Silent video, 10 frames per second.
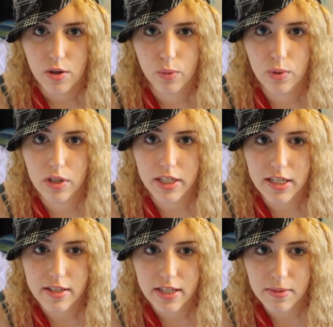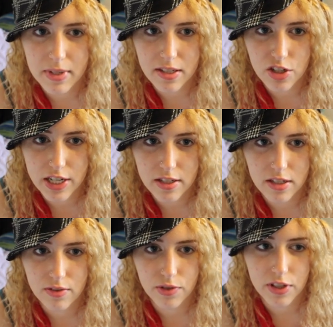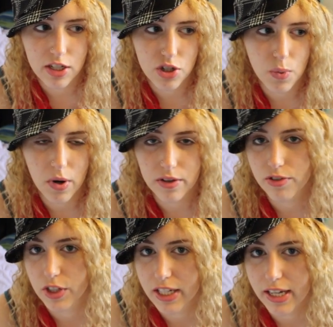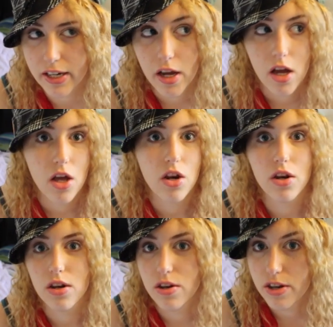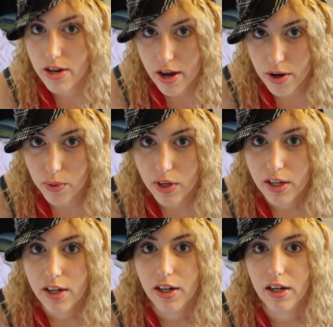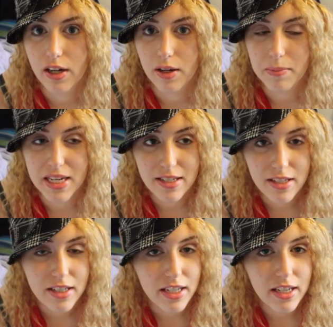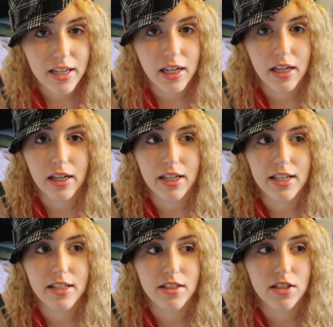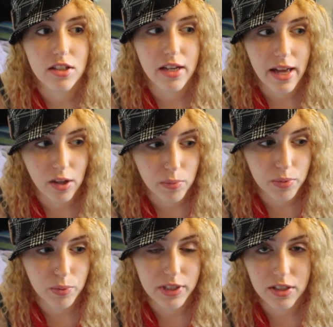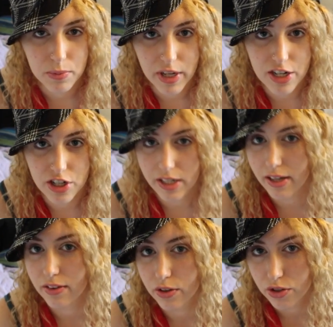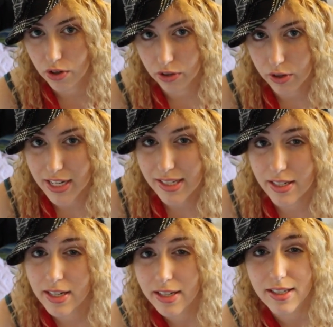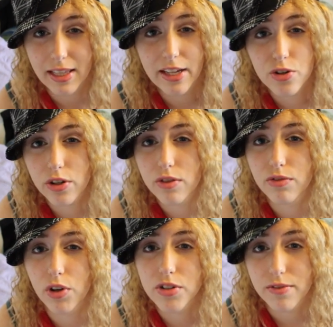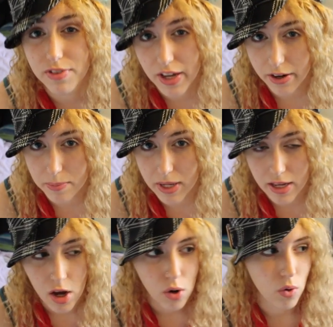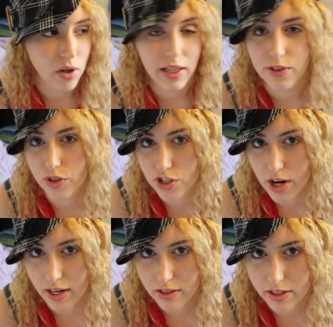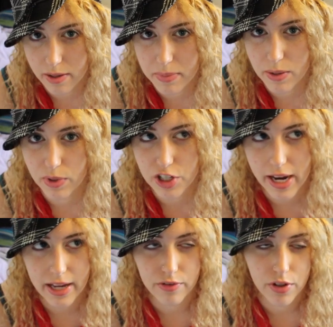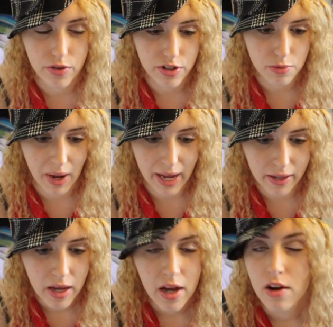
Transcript: would ECT be suggested for things you want to forget? No. ECT is to help with depression, and those who don't know, ECT is electroconvulsive therapy or electric shock therapy, which I had a few years back.